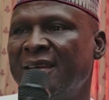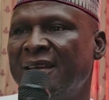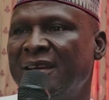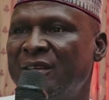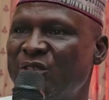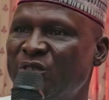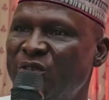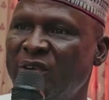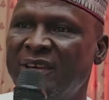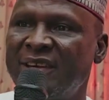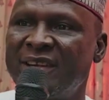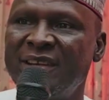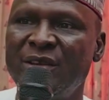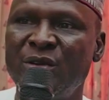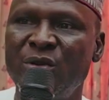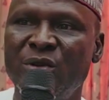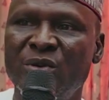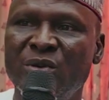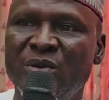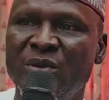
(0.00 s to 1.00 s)
Assuring
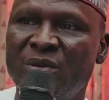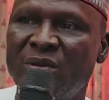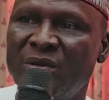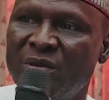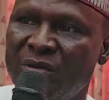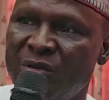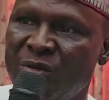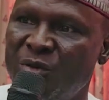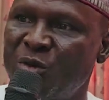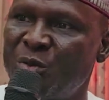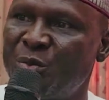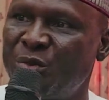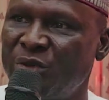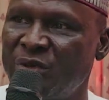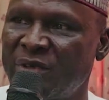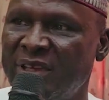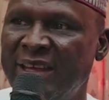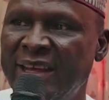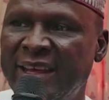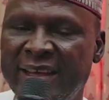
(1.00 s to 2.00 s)
you we will
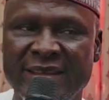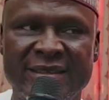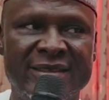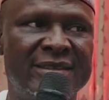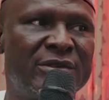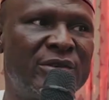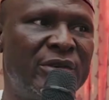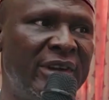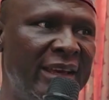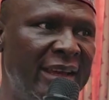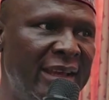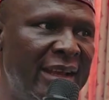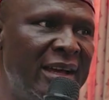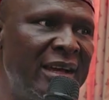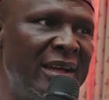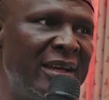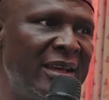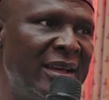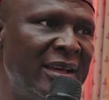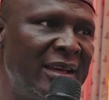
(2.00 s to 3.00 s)
put it
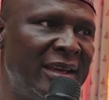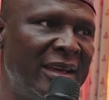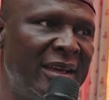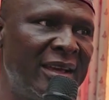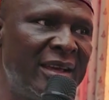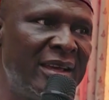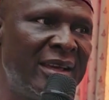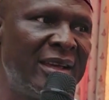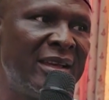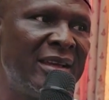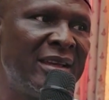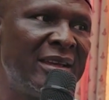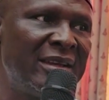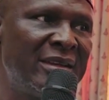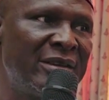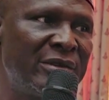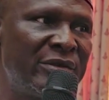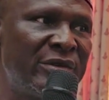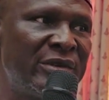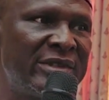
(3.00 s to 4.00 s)
together
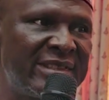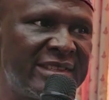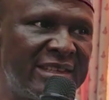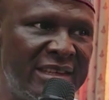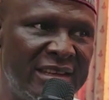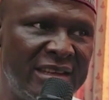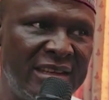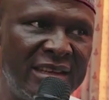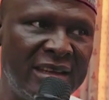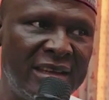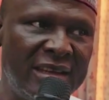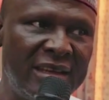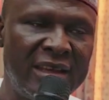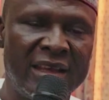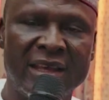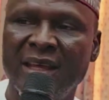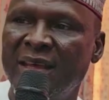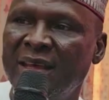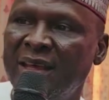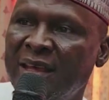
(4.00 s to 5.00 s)
to see
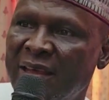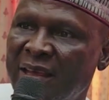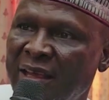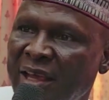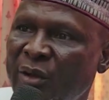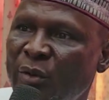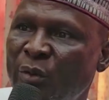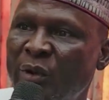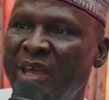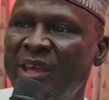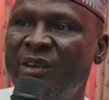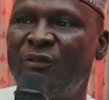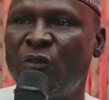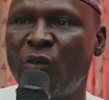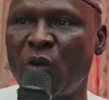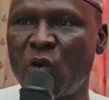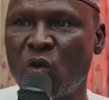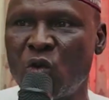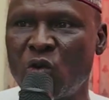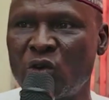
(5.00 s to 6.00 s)
a way
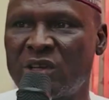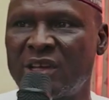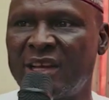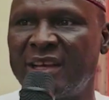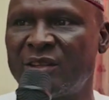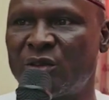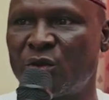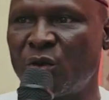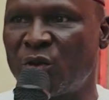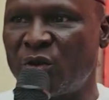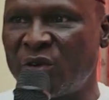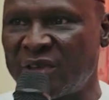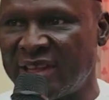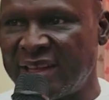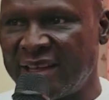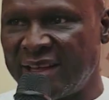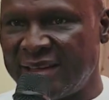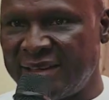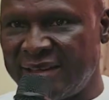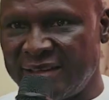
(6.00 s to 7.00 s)
forward and to
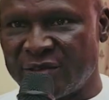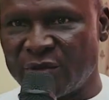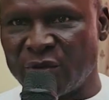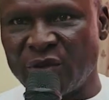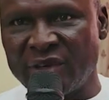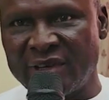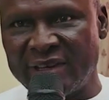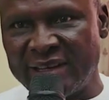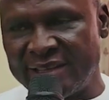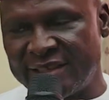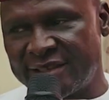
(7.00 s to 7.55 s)
protect this ugly